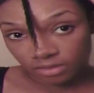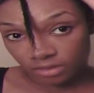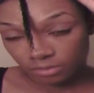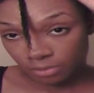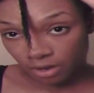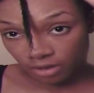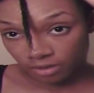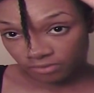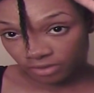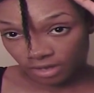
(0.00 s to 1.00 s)
thick part
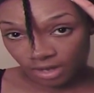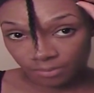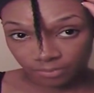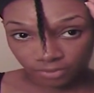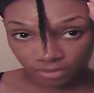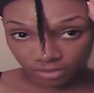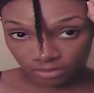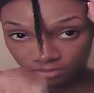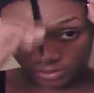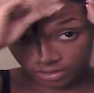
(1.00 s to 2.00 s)
of the cap,
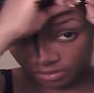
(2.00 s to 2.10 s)
which